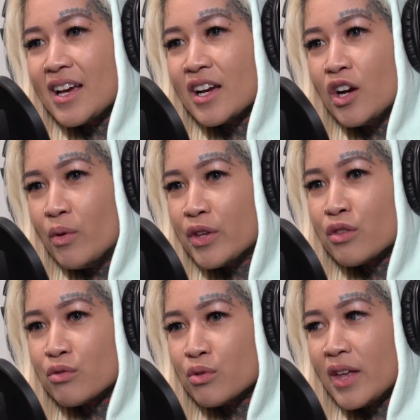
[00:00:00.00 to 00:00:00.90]
going
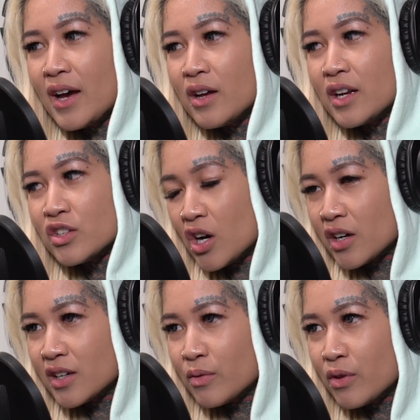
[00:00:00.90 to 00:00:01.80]
through that and
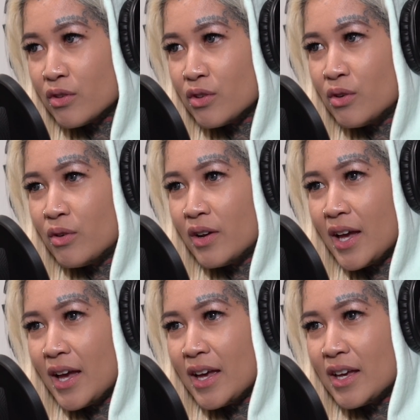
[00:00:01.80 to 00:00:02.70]
talking with you
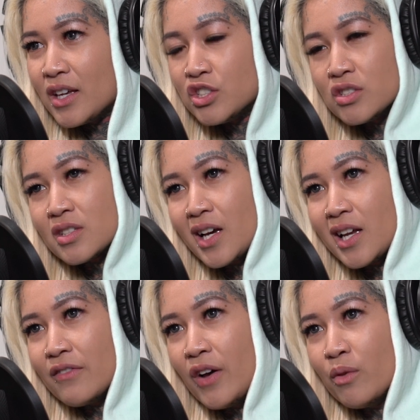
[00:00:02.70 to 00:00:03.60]
just
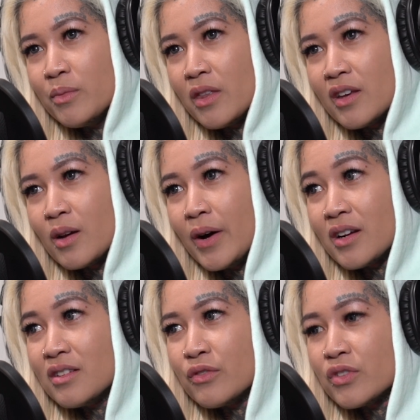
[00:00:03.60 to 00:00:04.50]
kind of helped me think about
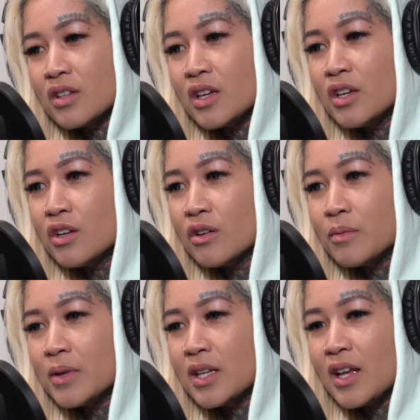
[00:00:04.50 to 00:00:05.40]
it differently. You know what I
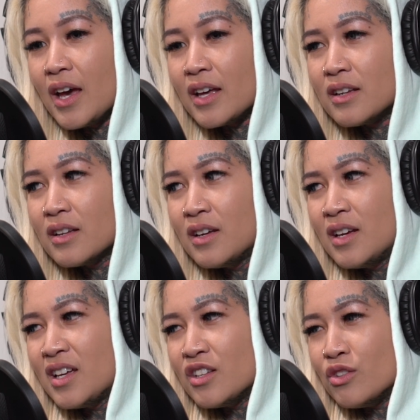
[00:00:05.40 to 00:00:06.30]
mean? And
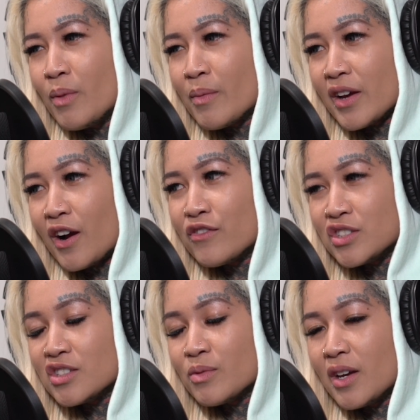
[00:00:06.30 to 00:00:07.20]
do you remember that
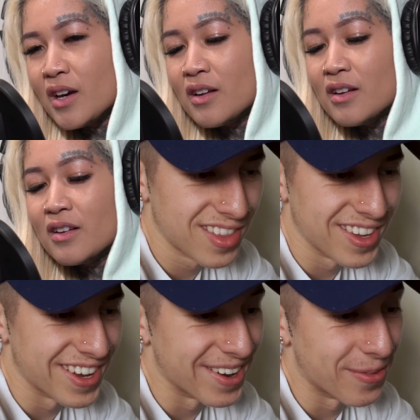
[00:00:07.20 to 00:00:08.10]
conversation we had?
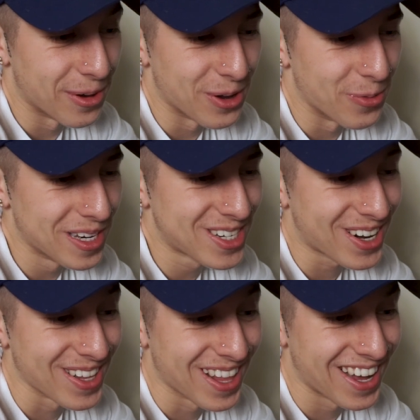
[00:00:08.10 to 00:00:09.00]
Yeah, we
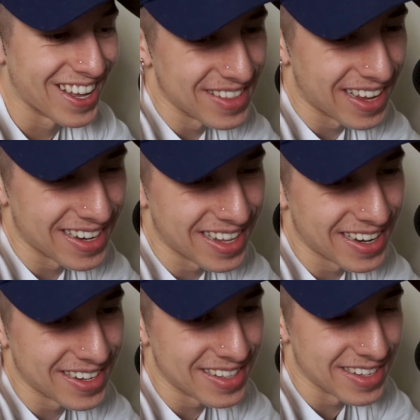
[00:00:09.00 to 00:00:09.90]
talk a lot.
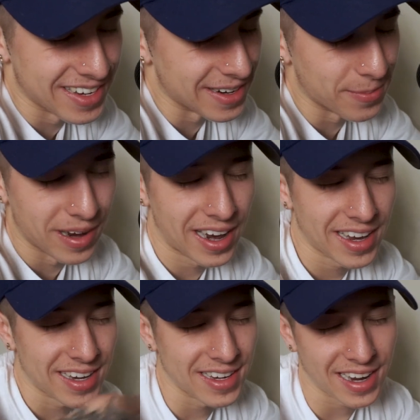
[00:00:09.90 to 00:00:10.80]
Yeah, I
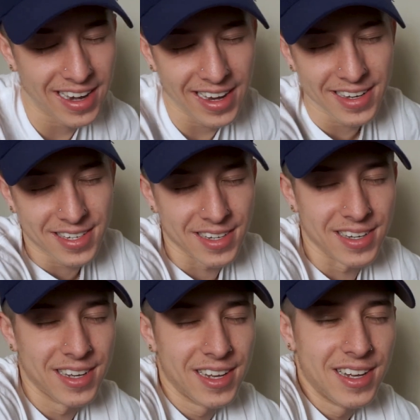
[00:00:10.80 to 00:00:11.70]
hate
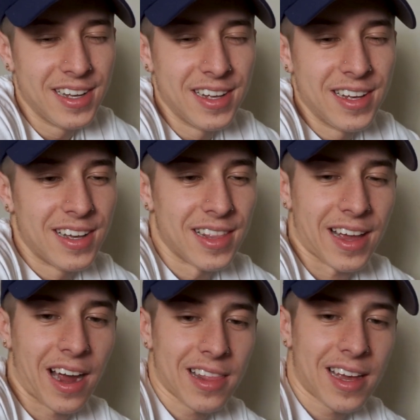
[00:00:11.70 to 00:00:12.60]
to,
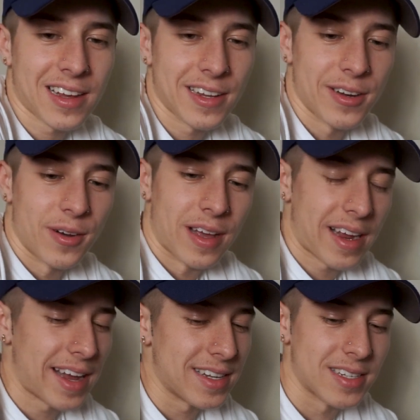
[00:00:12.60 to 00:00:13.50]
like,
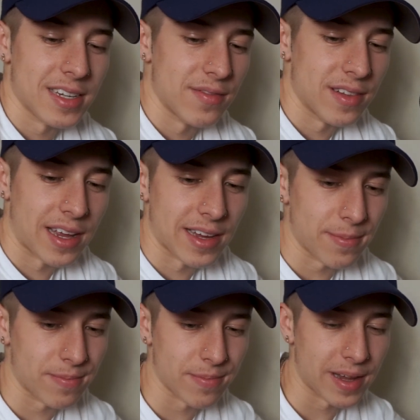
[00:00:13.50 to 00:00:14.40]
I hate to even like,
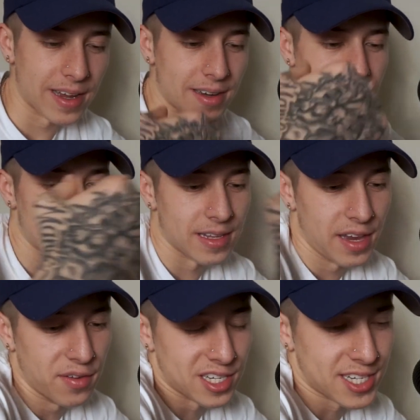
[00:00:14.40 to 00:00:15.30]
man,
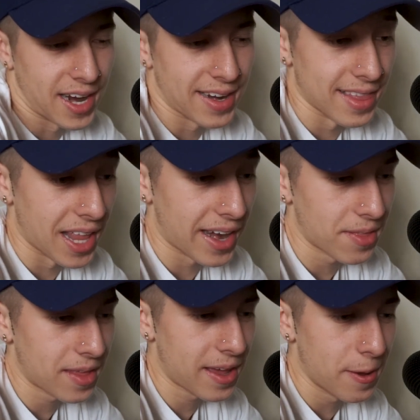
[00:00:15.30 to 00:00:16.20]
even shine a light
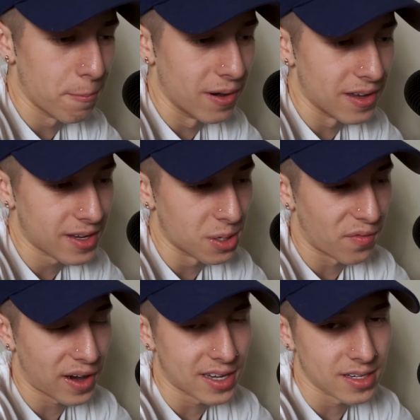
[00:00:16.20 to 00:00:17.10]
on that. But
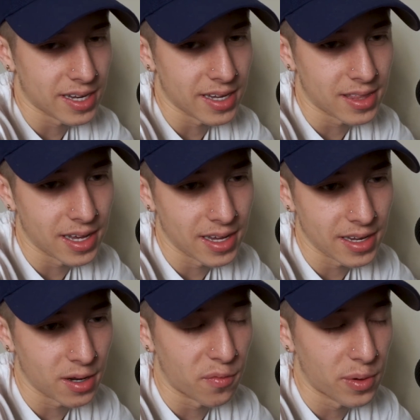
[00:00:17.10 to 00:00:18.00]
if I could take that,
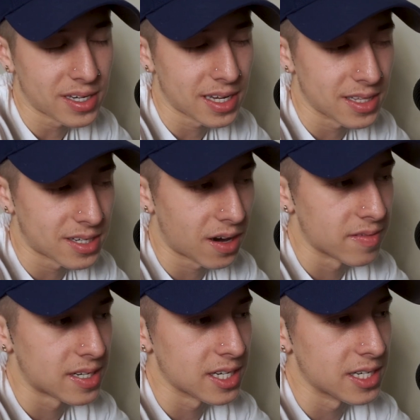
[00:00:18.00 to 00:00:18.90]
if we could take this
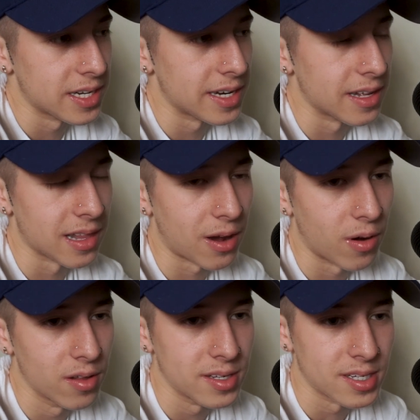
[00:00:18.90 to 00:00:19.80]
conversation and allow
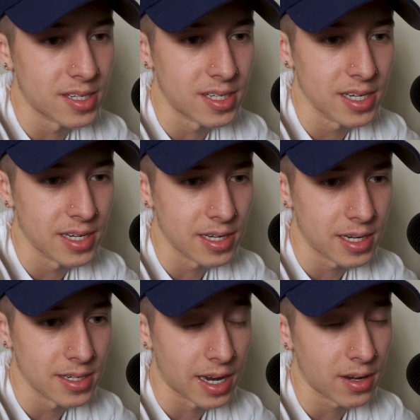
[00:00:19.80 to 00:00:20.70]
others to see it,
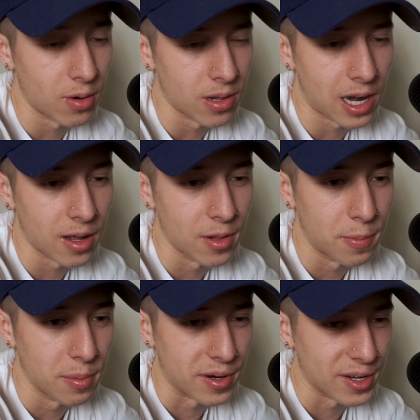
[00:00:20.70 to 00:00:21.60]
because I know a lot of other
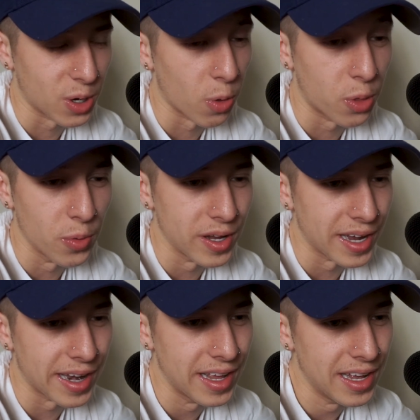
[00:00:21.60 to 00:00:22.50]
people are gonna go through it,
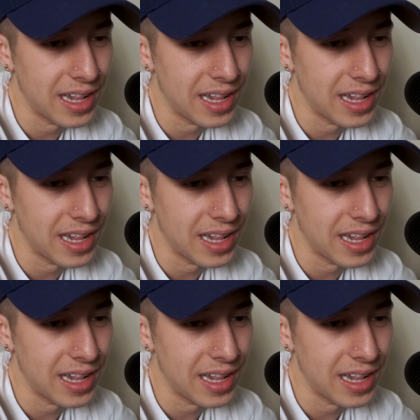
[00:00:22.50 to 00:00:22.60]
and